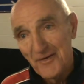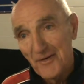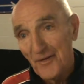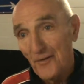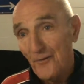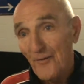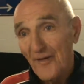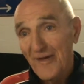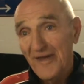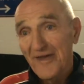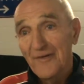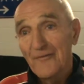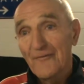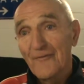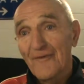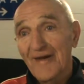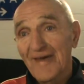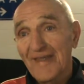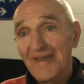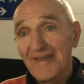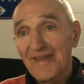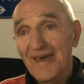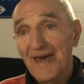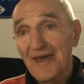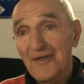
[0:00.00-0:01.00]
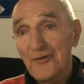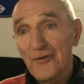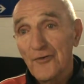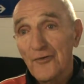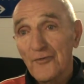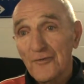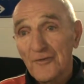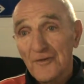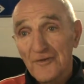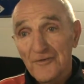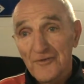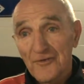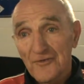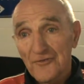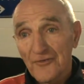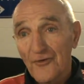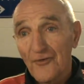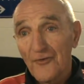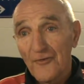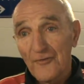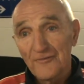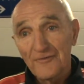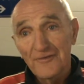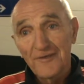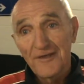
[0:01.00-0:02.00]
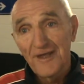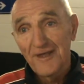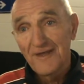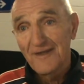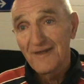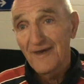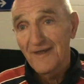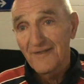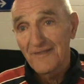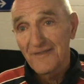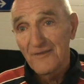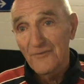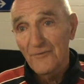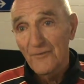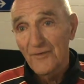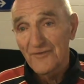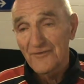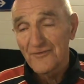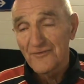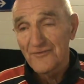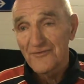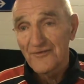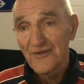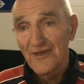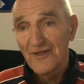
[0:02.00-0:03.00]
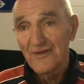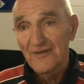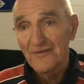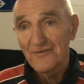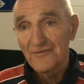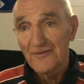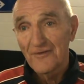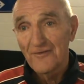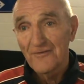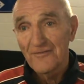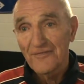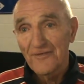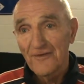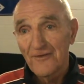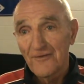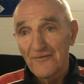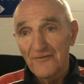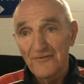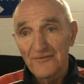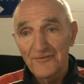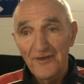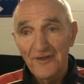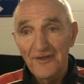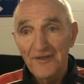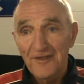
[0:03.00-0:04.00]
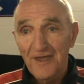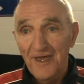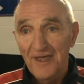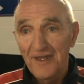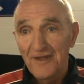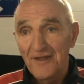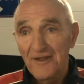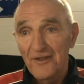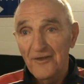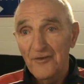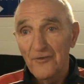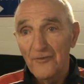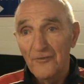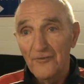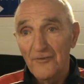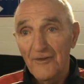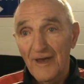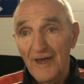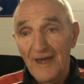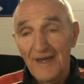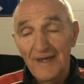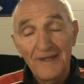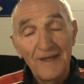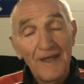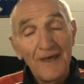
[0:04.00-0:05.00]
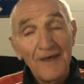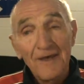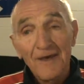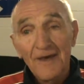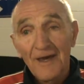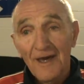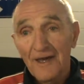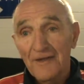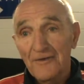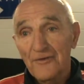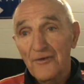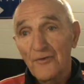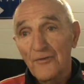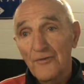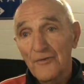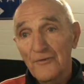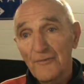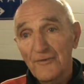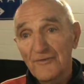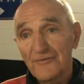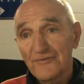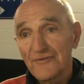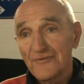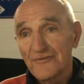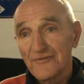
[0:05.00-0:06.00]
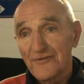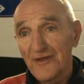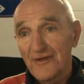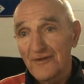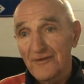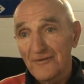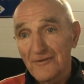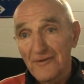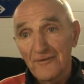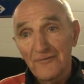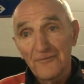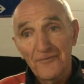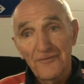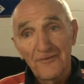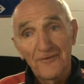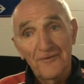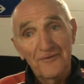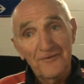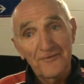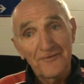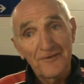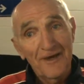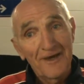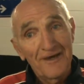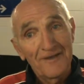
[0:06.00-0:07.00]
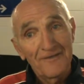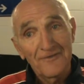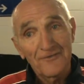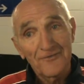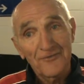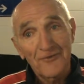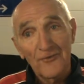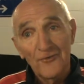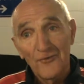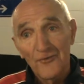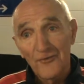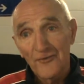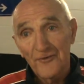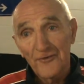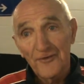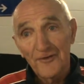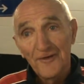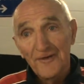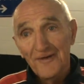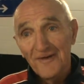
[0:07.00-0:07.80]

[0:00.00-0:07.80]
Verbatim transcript: The way it went, I knew scores ten nothing. He wasn't sending us out there. He said, "Ken, to your line." I know he wasn't sending us out there to tie the score.